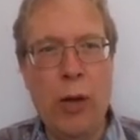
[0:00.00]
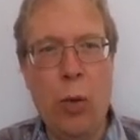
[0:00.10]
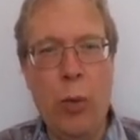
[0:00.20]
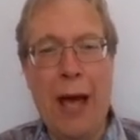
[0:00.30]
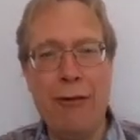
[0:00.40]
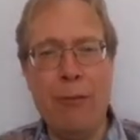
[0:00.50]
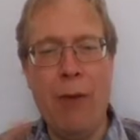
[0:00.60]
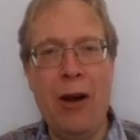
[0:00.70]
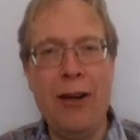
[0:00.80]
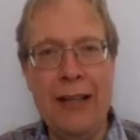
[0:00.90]
well, we have a
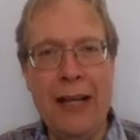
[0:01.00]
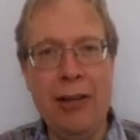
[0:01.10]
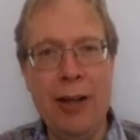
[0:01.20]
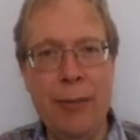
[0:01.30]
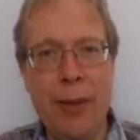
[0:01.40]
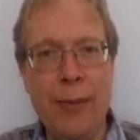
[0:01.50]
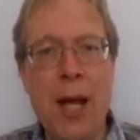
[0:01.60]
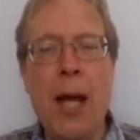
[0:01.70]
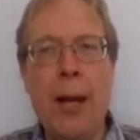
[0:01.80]
market equilibrium,